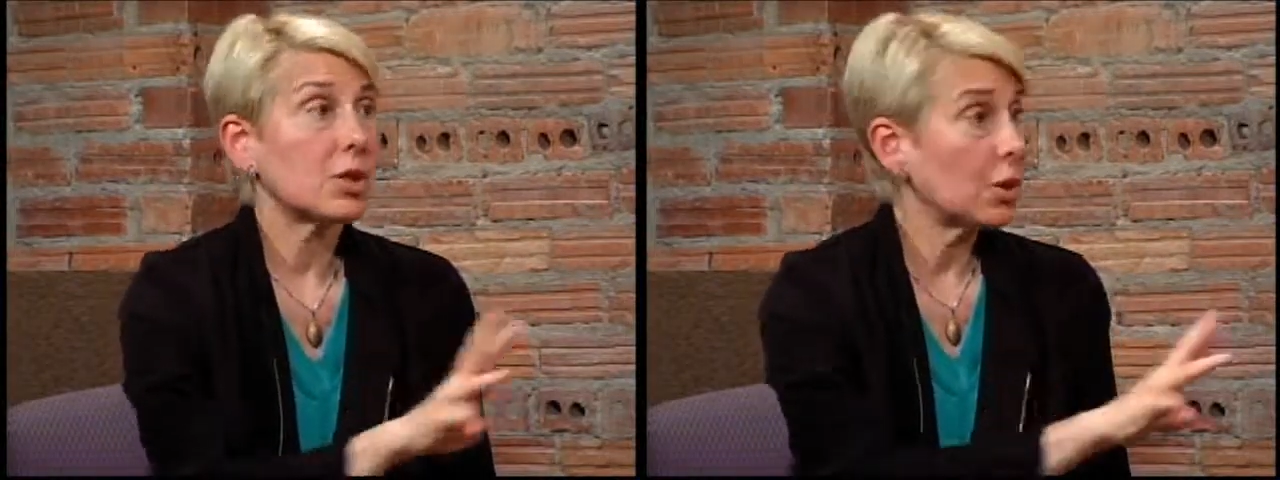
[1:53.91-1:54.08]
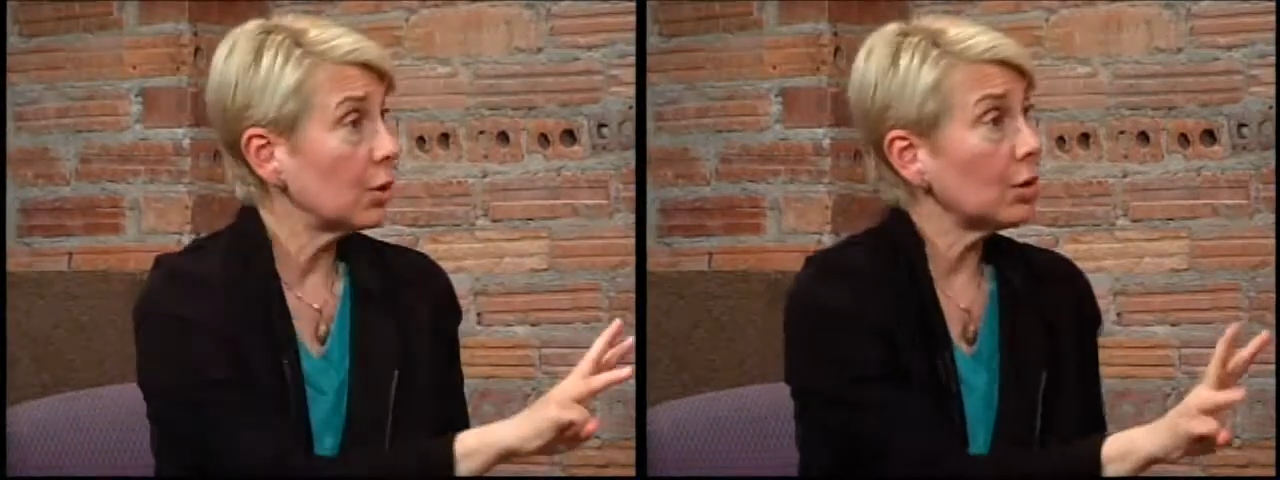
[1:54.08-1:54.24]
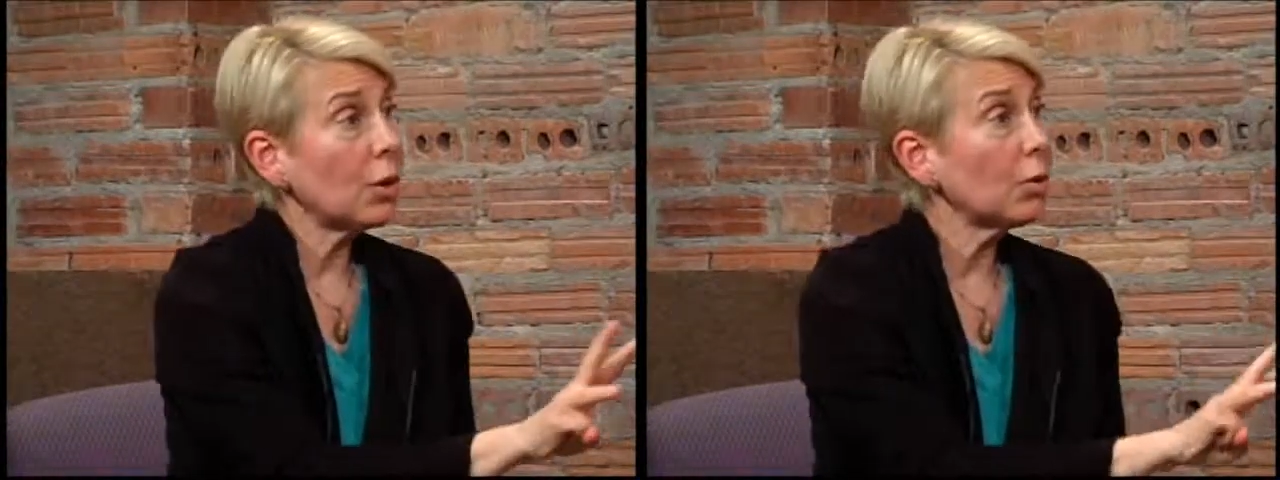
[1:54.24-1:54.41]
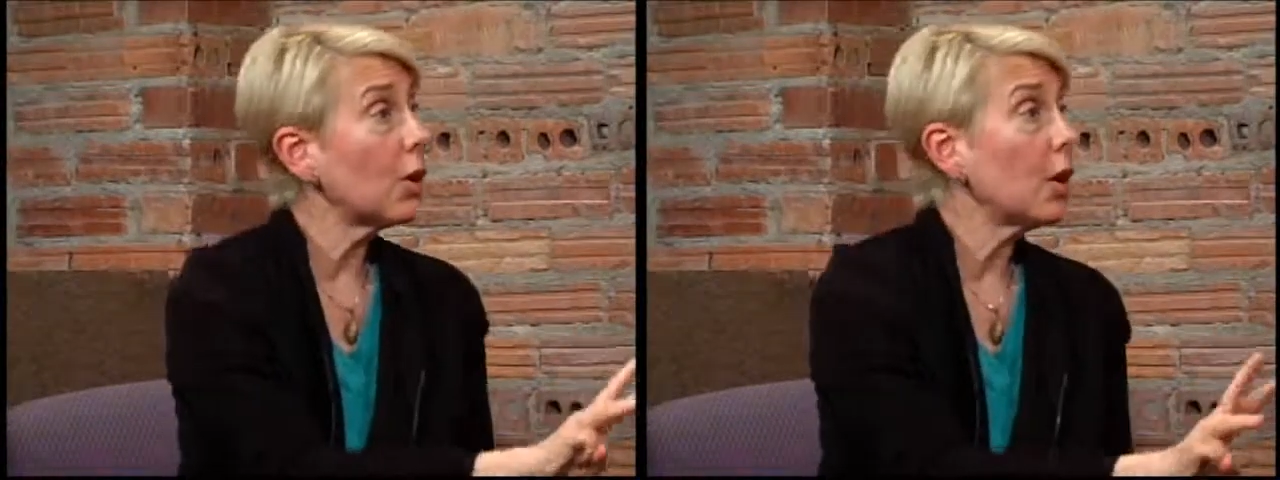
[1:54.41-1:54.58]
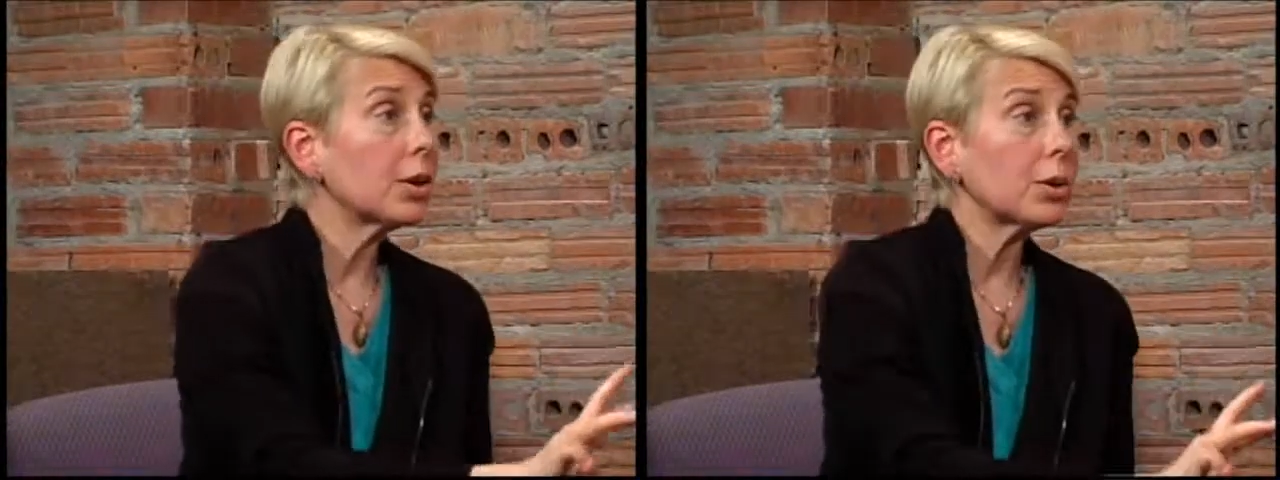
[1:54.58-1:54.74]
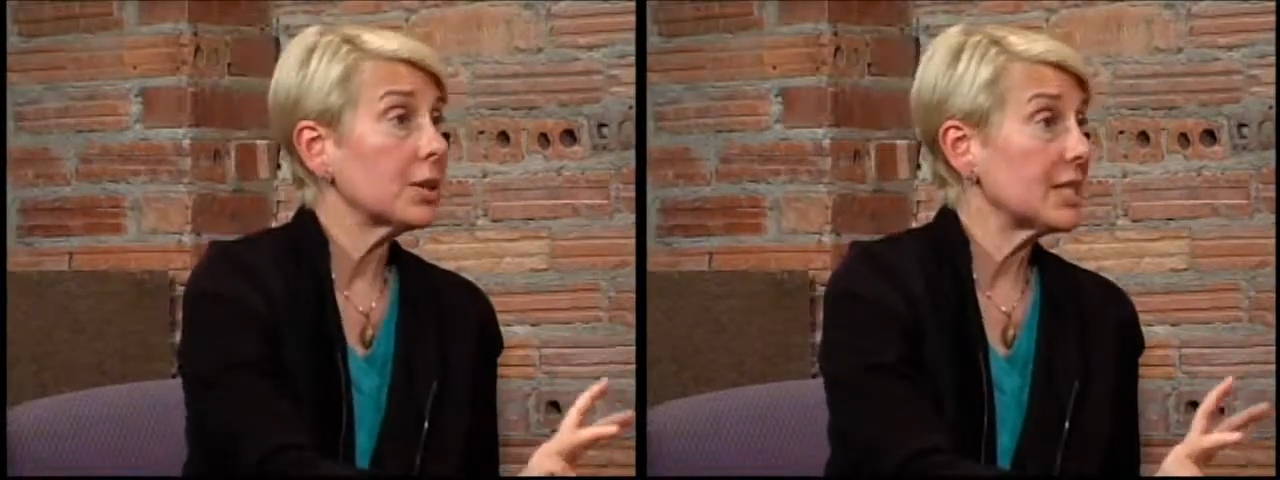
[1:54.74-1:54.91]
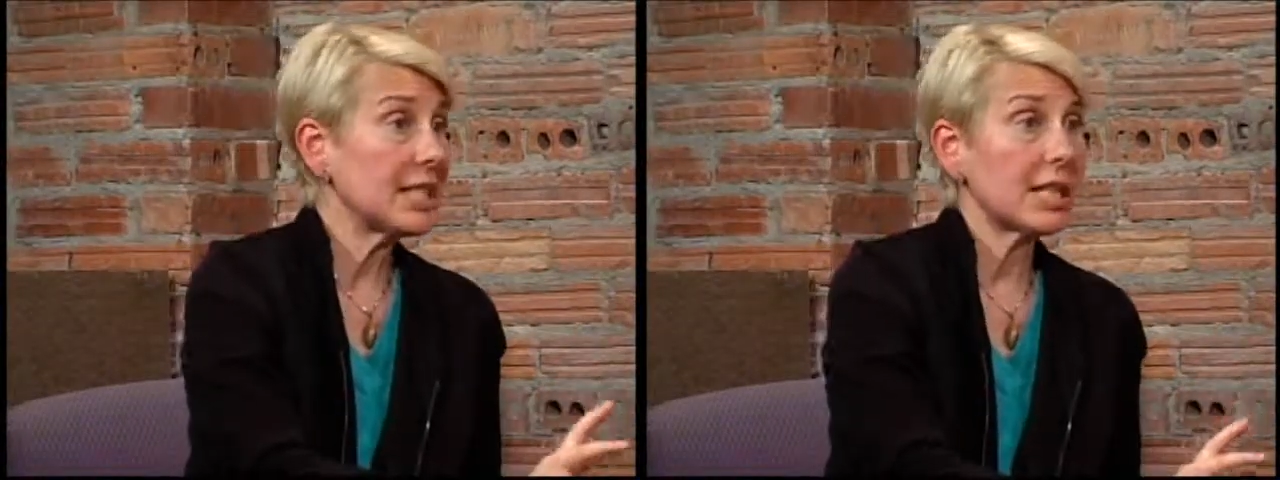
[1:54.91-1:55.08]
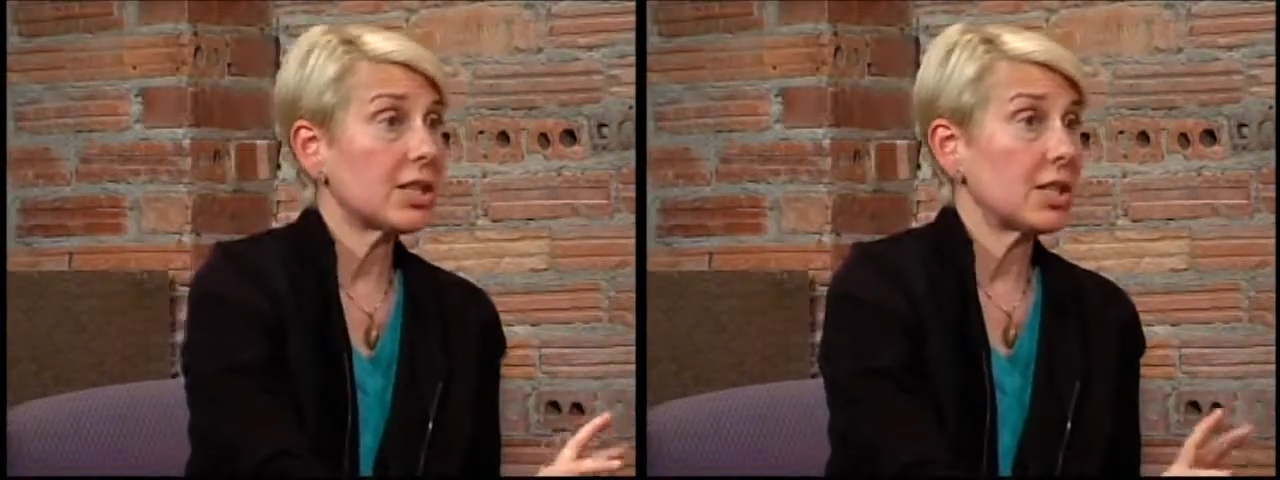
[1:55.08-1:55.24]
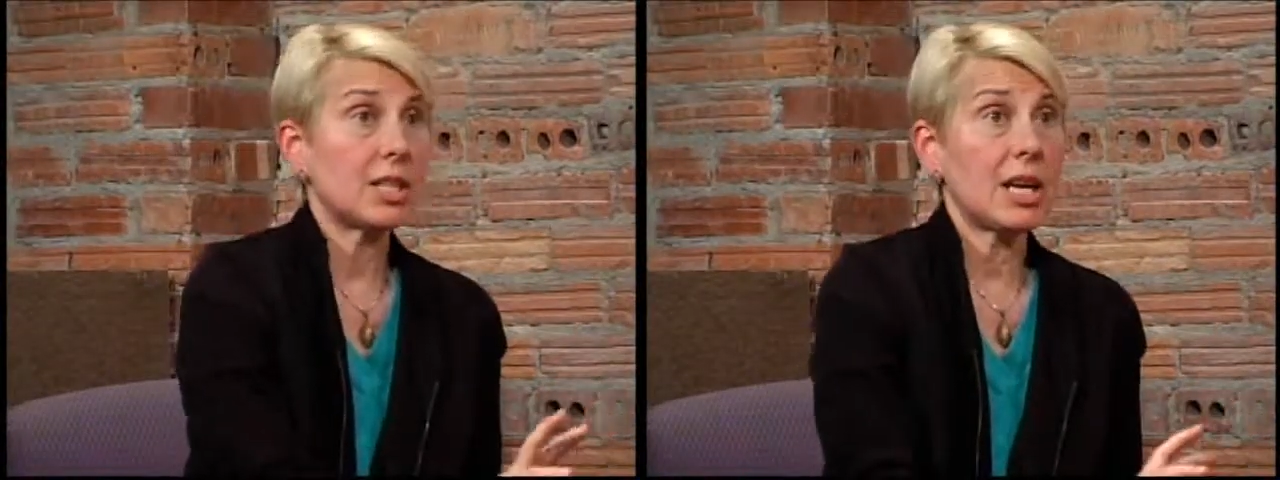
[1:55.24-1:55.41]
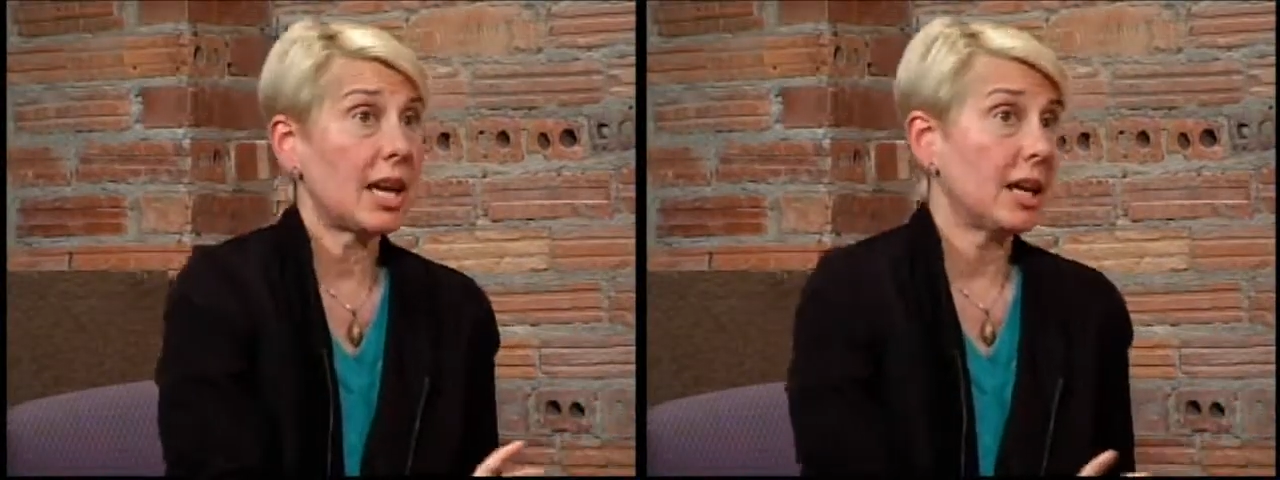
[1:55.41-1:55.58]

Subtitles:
So you're no longer addicted